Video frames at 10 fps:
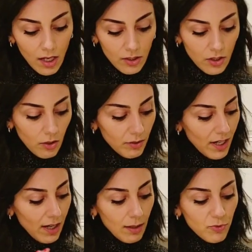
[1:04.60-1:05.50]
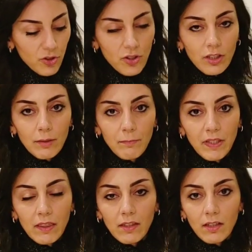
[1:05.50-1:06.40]
So yeah, I'm just gonna
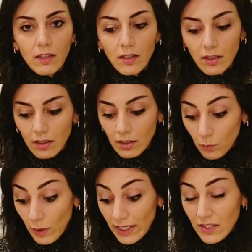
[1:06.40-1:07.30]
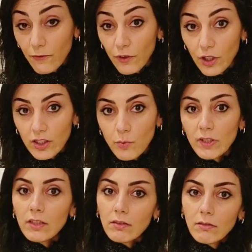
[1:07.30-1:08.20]
beat the whites first
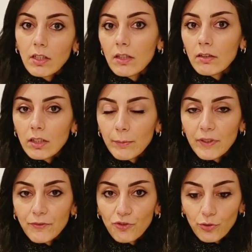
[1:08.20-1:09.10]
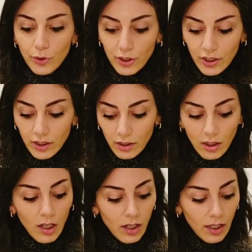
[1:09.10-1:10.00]
with a little bit of sugar
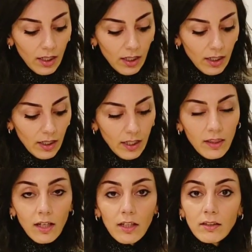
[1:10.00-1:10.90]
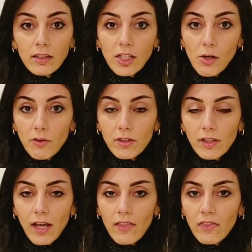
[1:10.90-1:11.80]
and then the yolk,
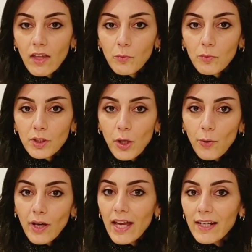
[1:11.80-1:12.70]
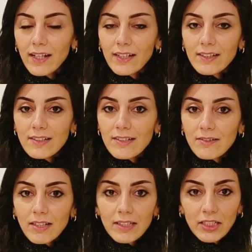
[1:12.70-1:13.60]
and then we'll go ahead
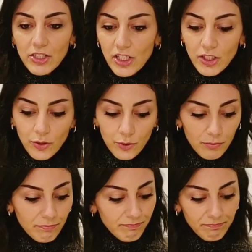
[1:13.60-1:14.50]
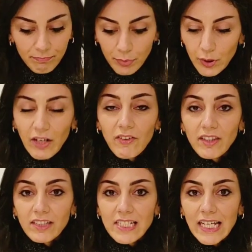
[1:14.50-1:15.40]
and continue, put
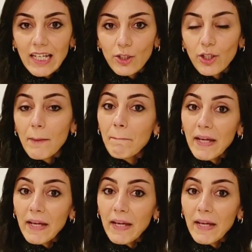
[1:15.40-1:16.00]
everything together and